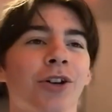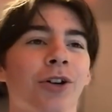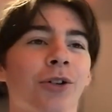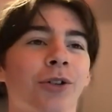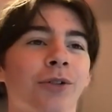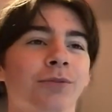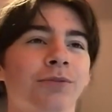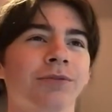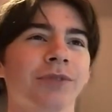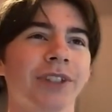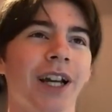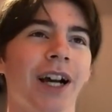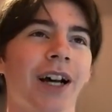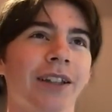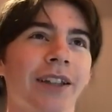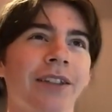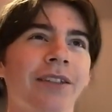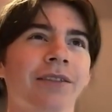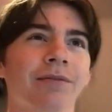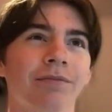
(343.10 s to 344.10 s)
So yeah,
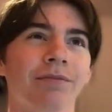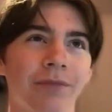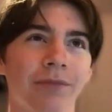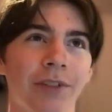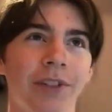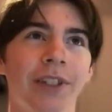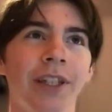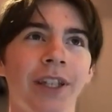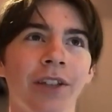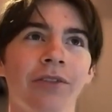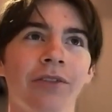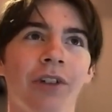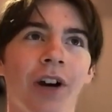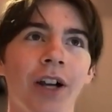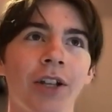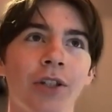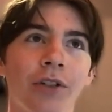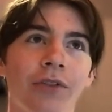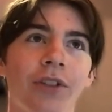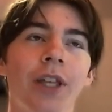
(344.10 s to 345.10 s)
I think the
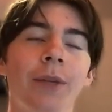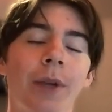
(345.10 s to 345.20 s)
advice of